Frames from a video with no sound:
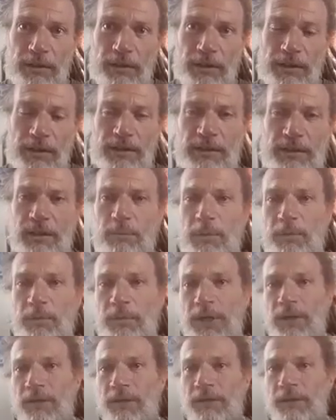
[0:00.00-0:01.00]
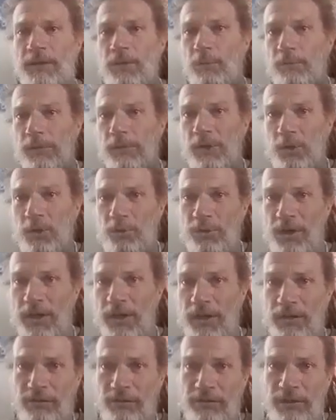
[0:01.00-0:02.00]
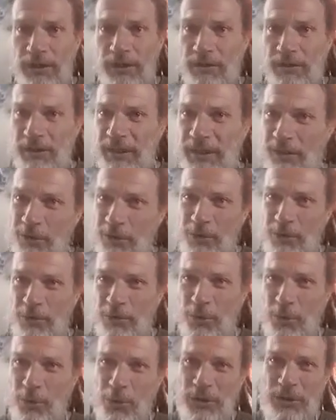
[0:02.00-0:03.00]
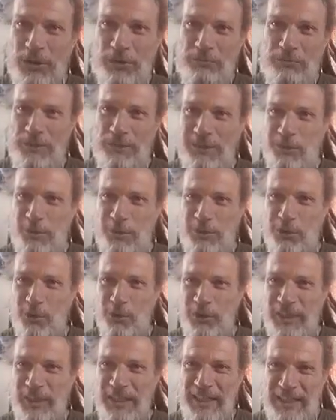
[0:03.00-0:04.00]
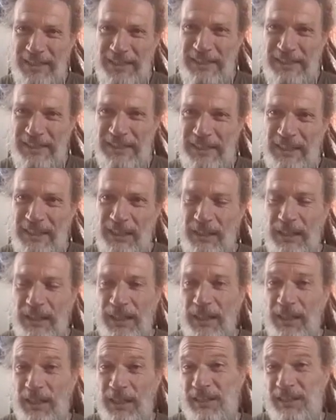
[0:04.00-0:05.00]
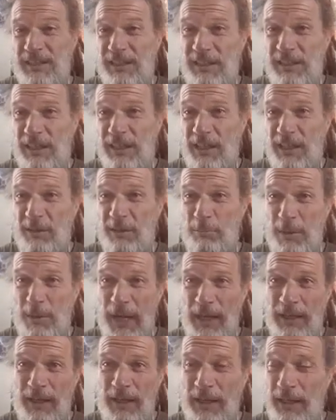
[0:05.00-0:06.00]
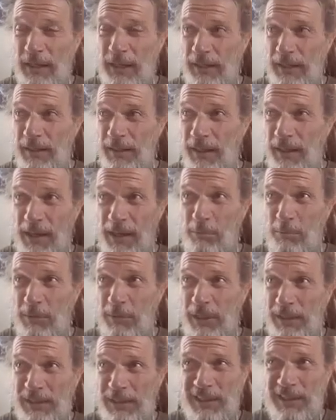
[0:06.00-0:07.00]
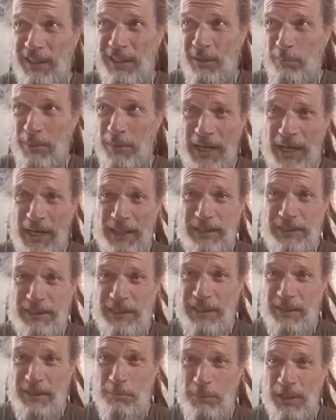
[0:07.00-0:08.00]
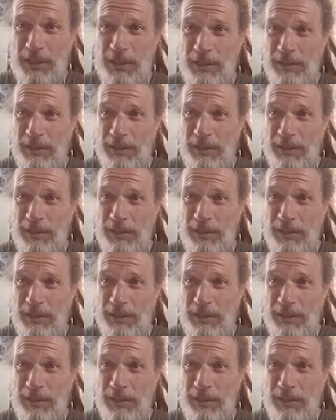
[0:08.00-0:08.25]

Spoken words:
And some of my other, pranic friends are like, "Oh, you're friends with Troy Casey?" Because he's kind of bad. Like, I admit, he's kind of bad. He's kind of mean.